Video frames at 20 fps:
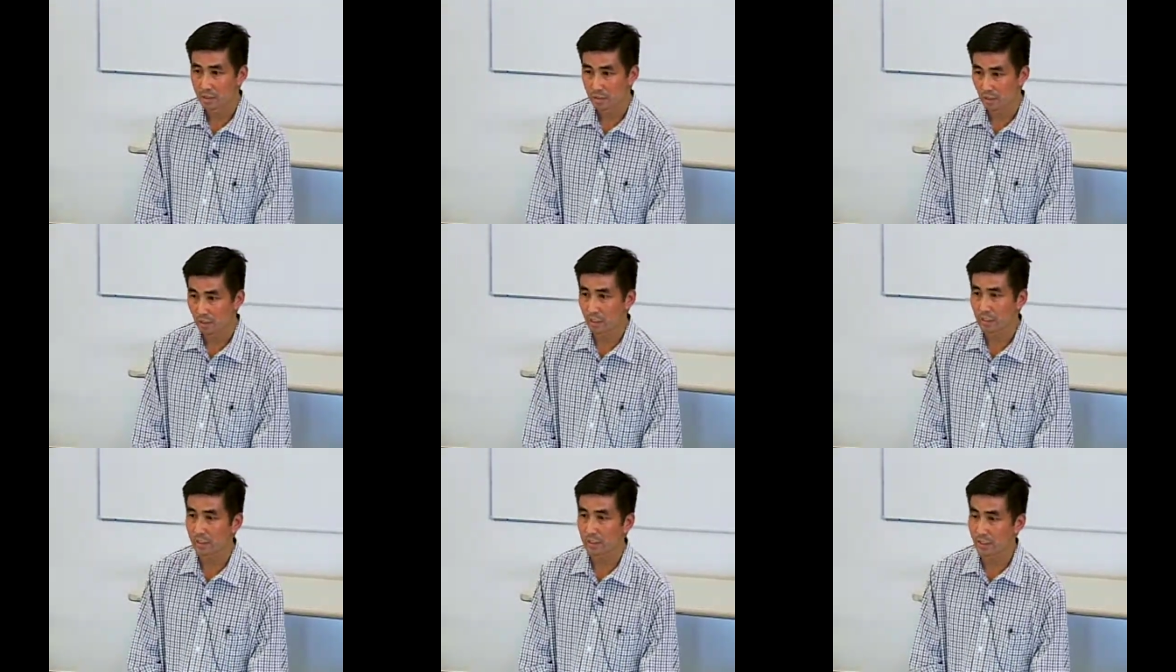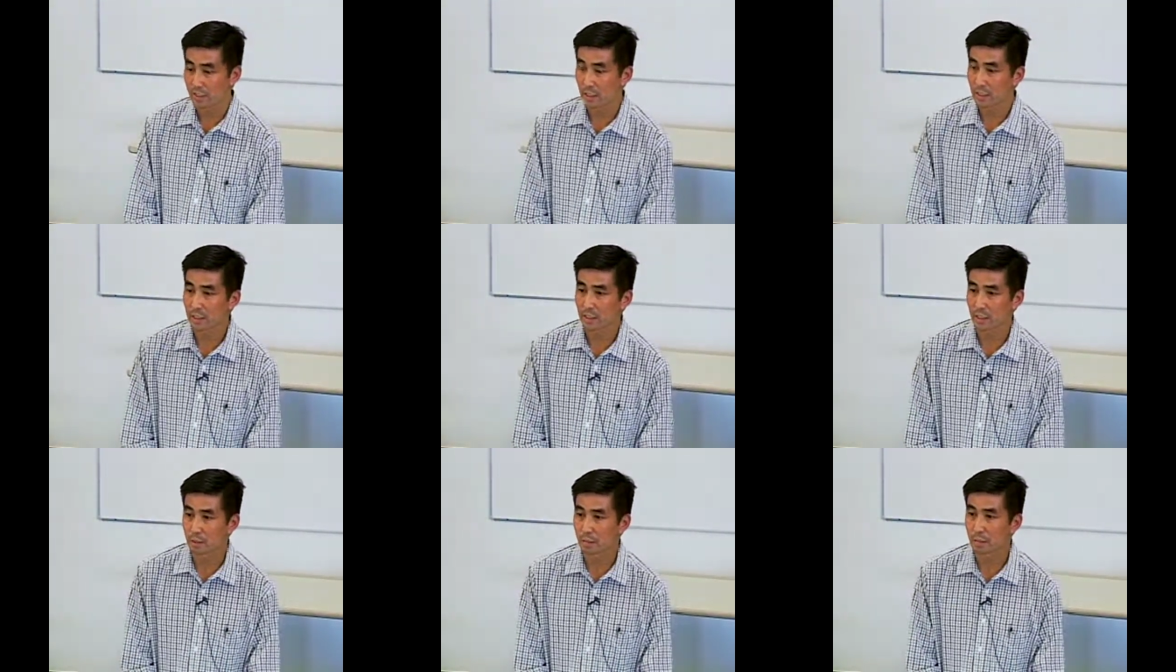try to
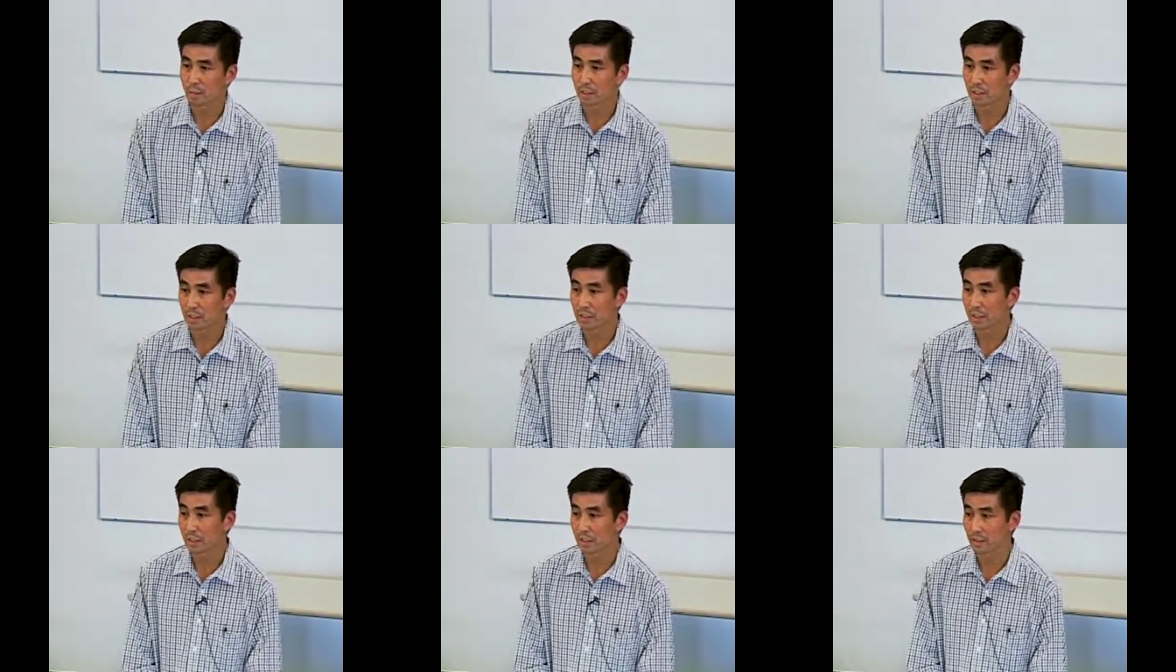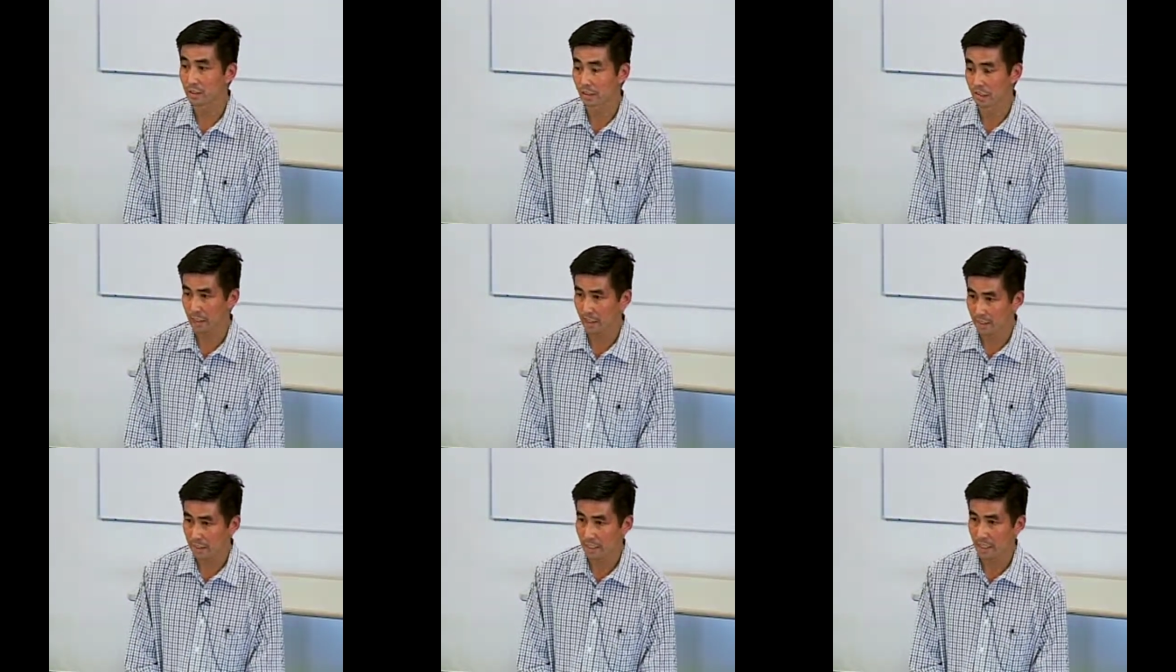assess their ability to
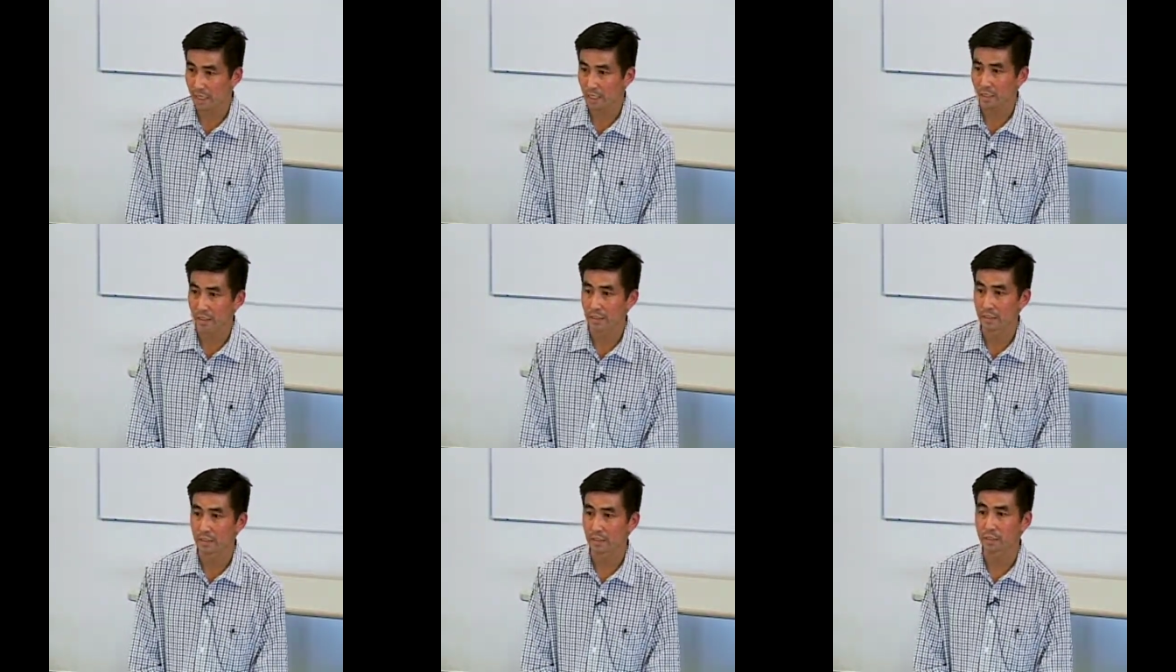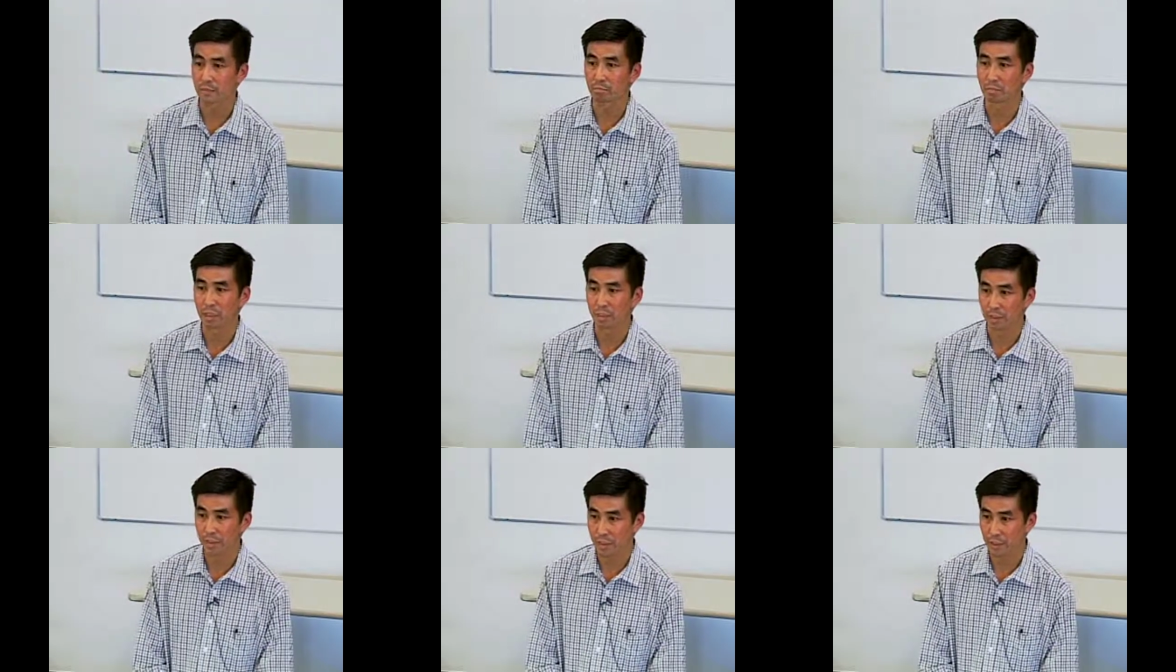stay on task and
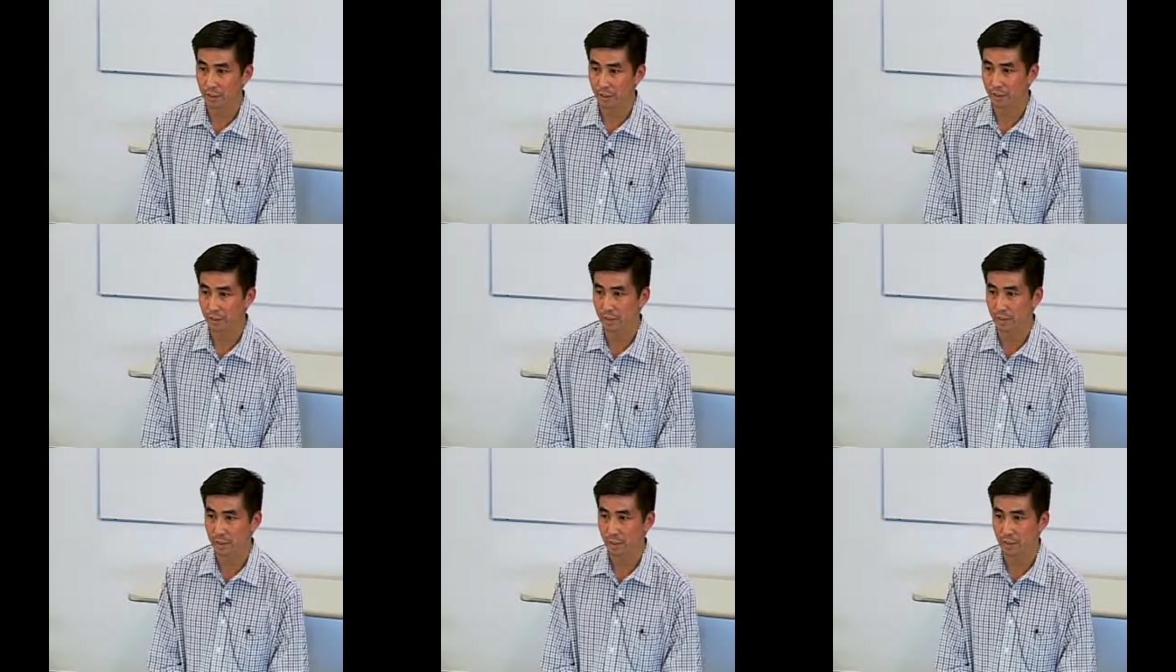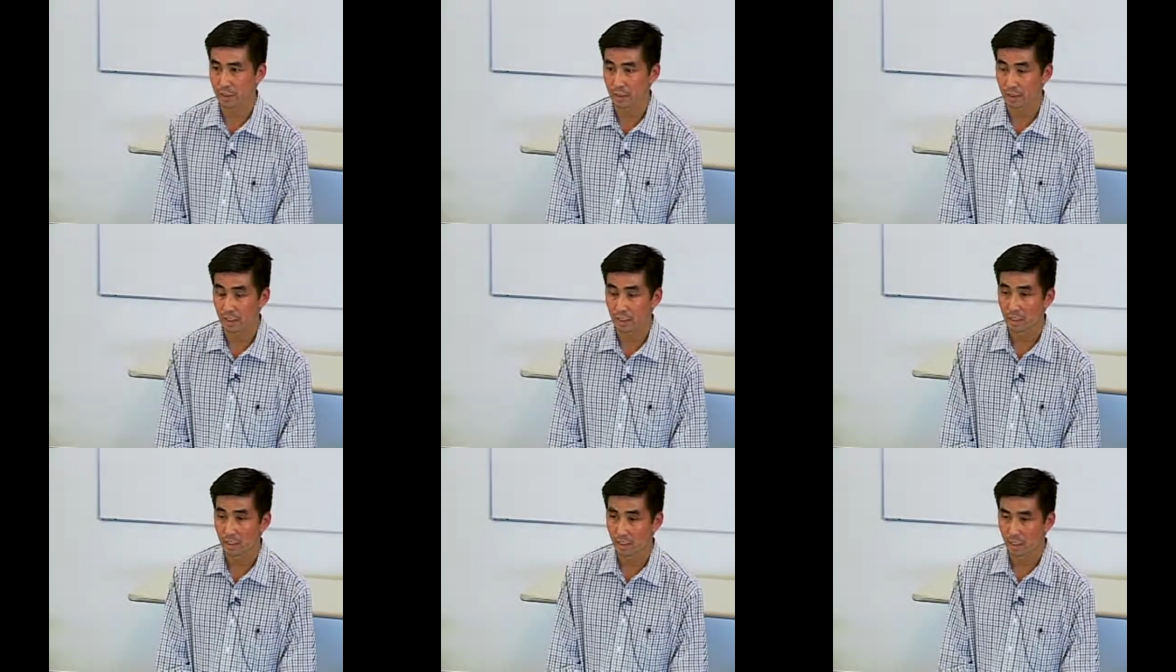pay attention and
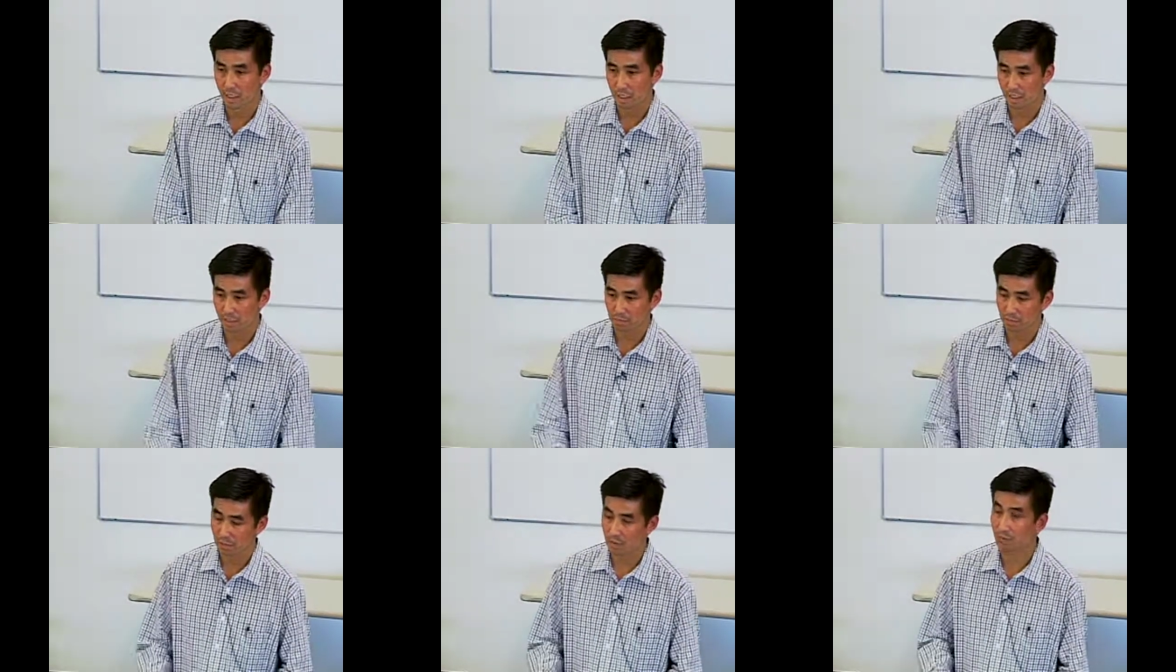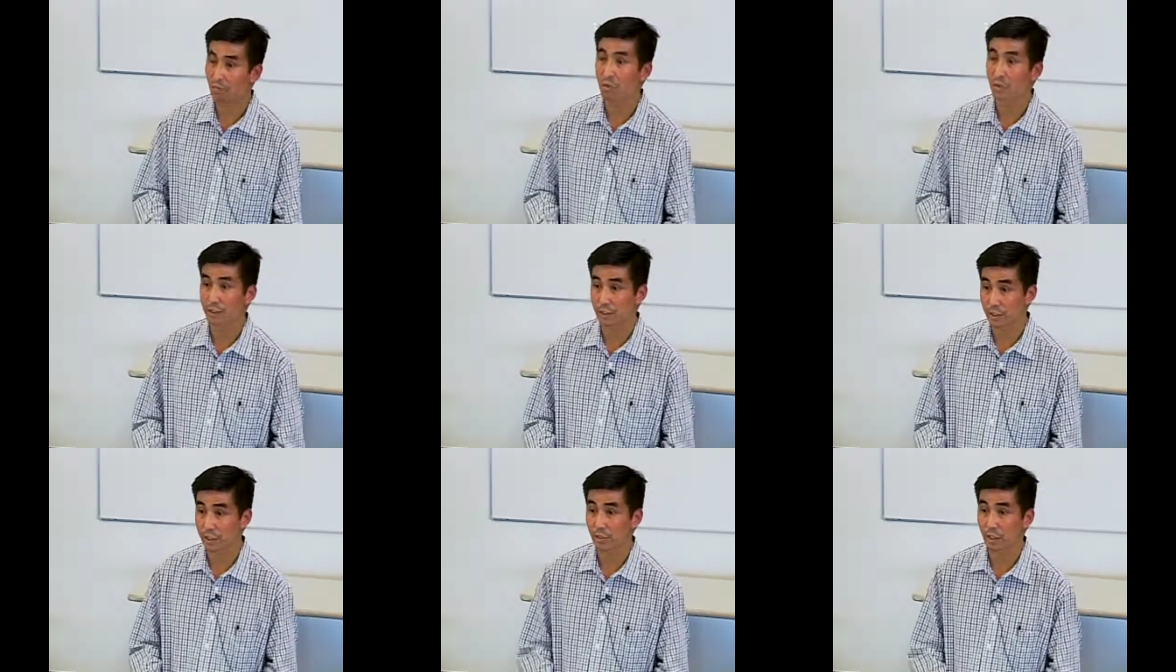um,
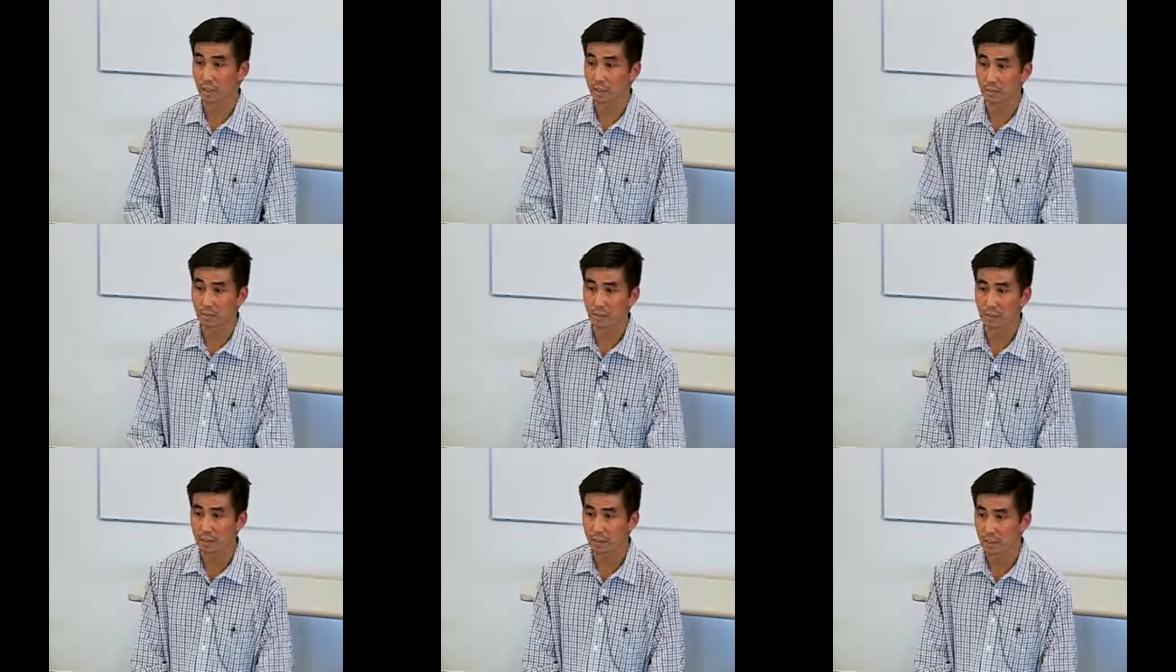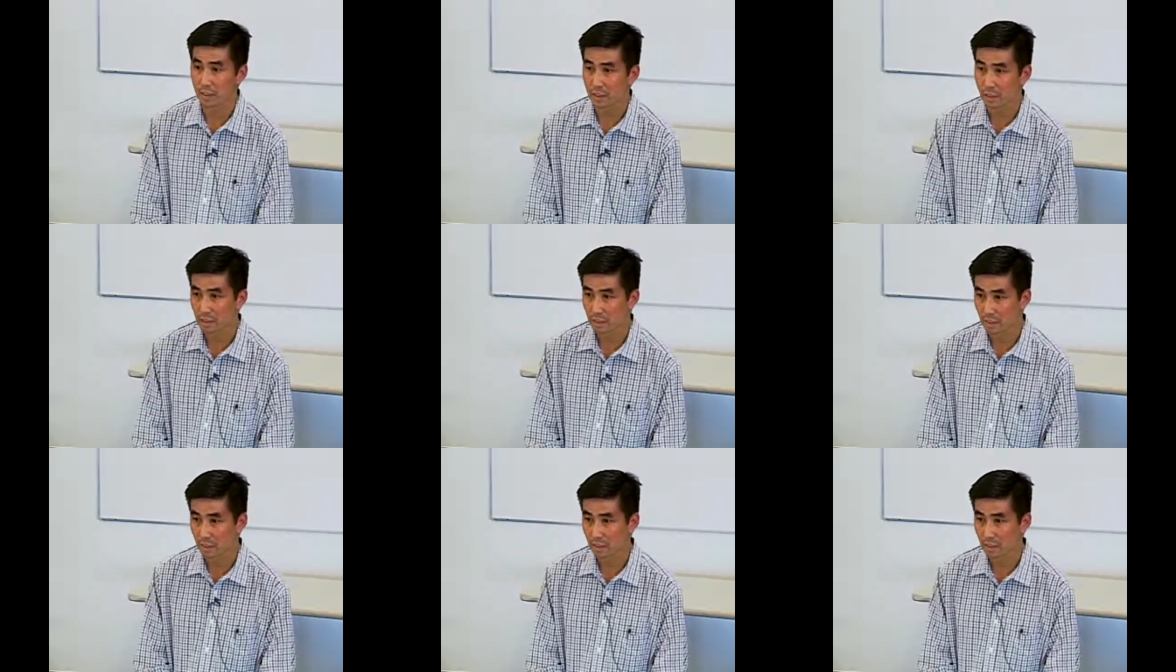avoid distractibility,